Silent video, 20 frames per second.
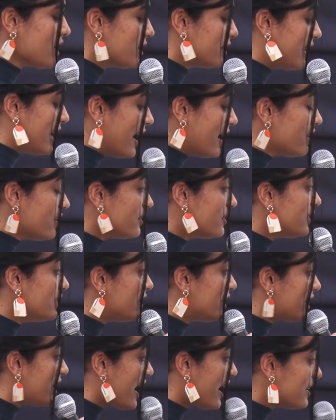Then the
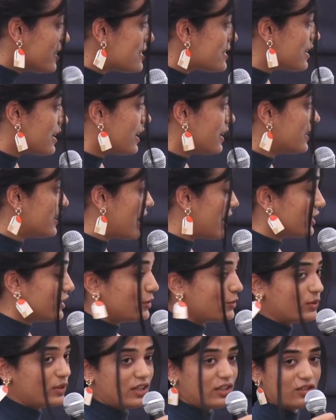next thing that
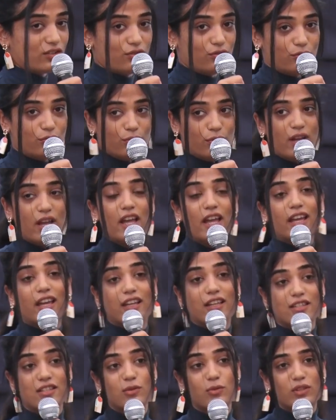you need to do
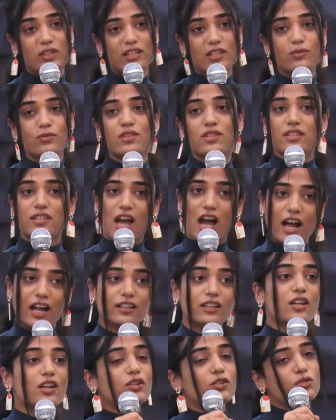is you need to start
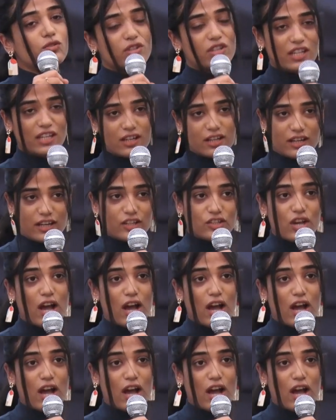to rearrange.